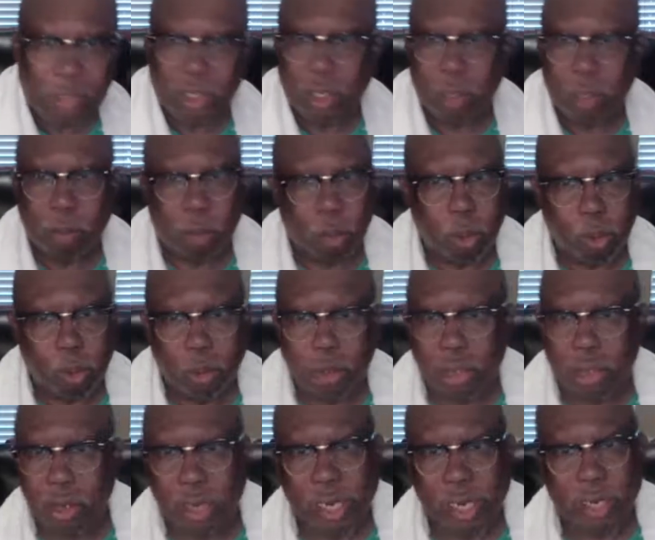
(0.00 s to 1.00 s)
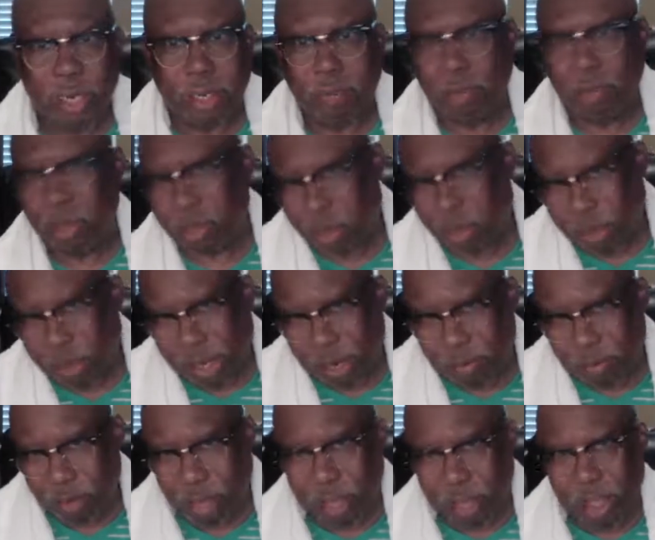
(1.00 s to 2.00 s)
and the prudent. You ain't giving you
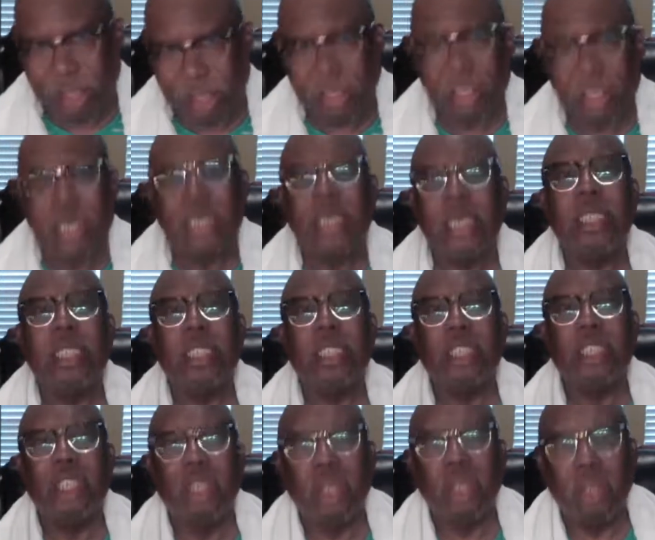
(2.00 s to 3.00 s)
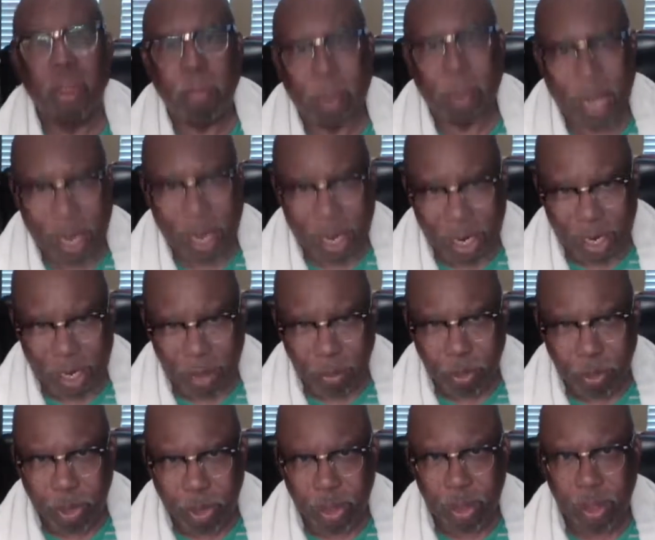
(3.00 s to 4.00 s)
giving it to the
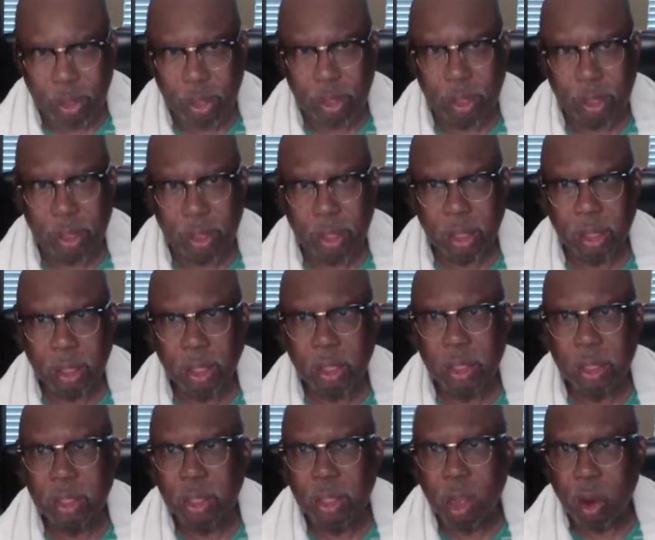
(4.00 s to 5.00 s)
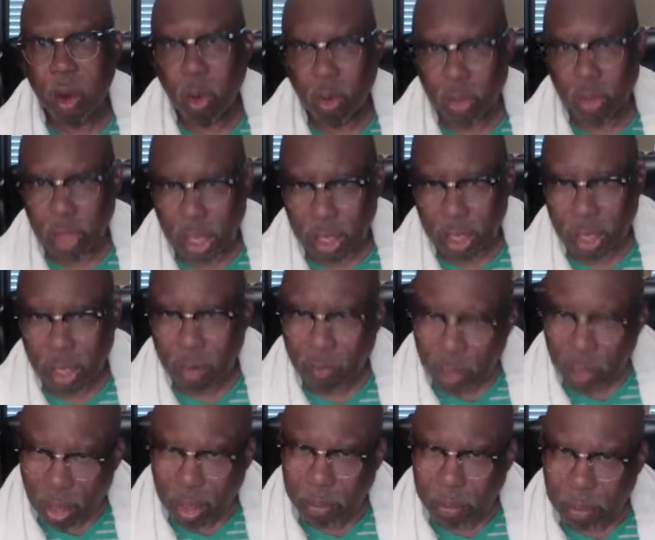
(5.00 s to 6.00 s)
babes. Those that have
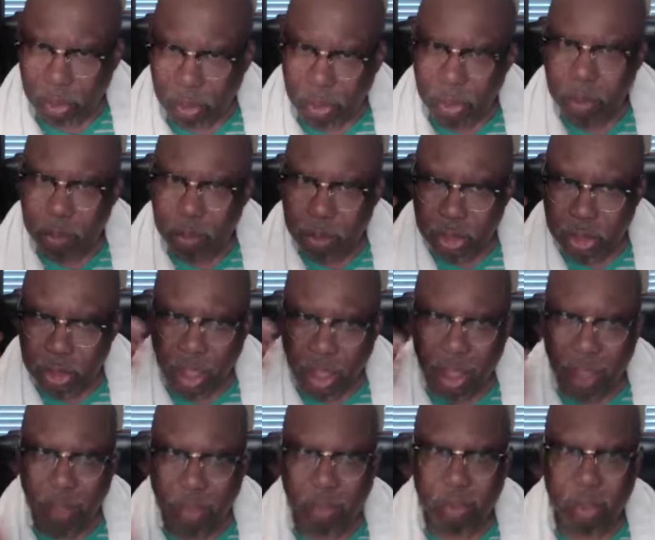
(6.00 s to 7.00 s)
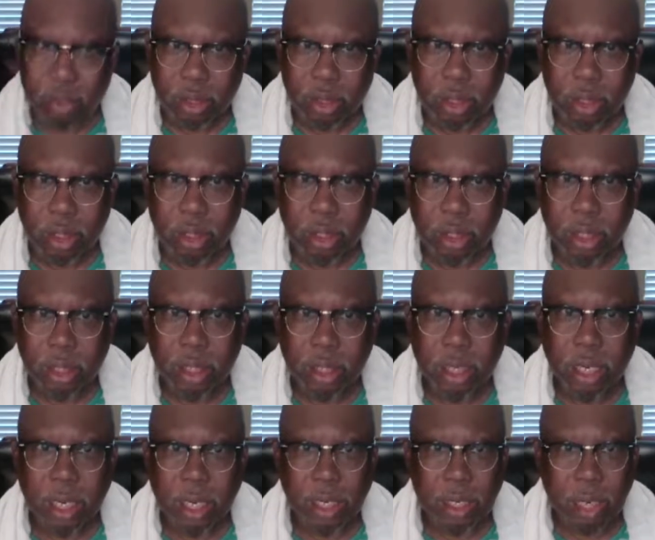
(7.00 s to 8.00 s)
humbled themselves
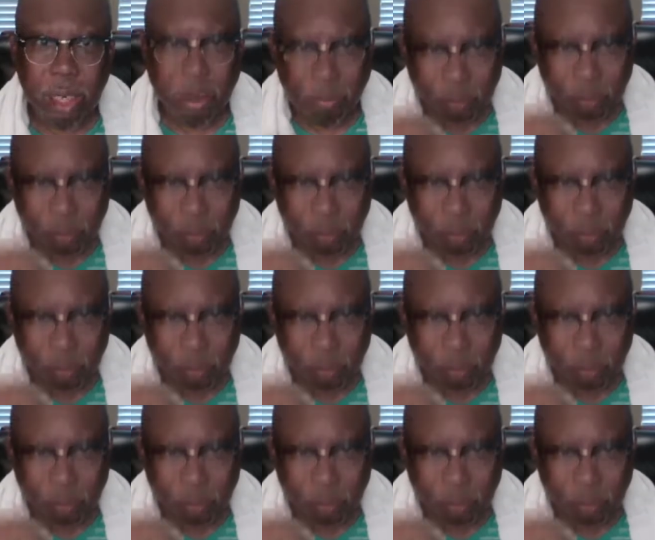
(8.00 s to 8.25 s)
and have